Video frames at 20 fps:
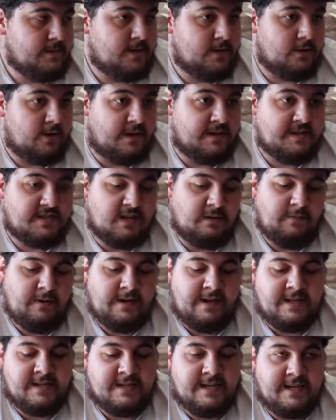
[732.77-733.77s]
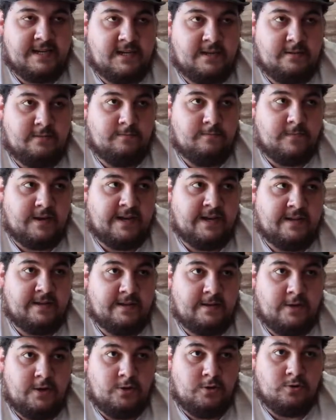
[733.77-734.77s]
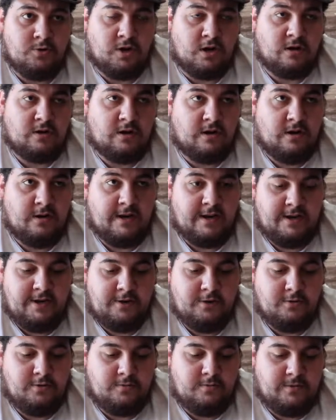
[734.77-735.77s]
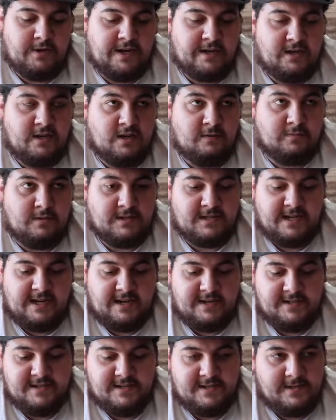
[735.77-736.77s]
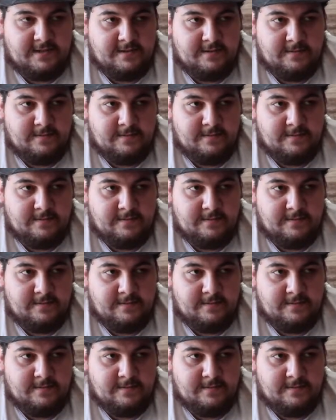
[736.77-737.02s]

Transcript: on summon you draw a card and you get double attacks.